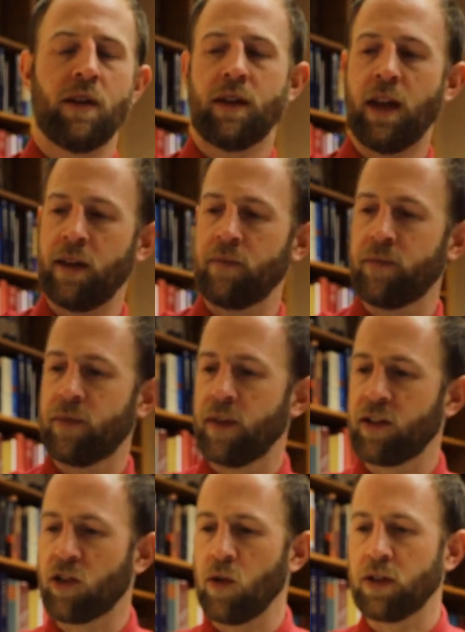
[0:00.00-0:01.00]
Okay,
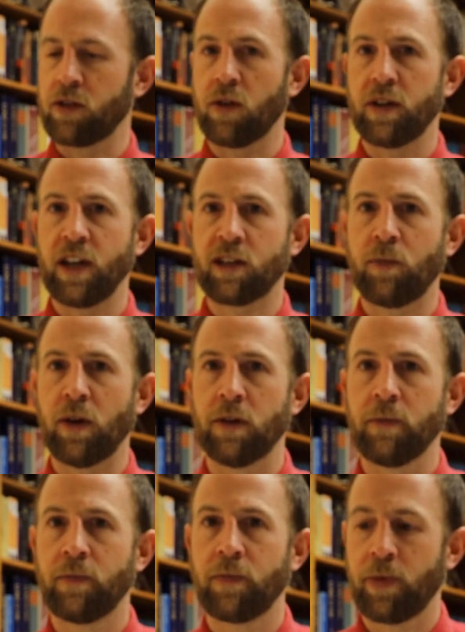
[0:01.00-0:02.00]
let's go on to our next part.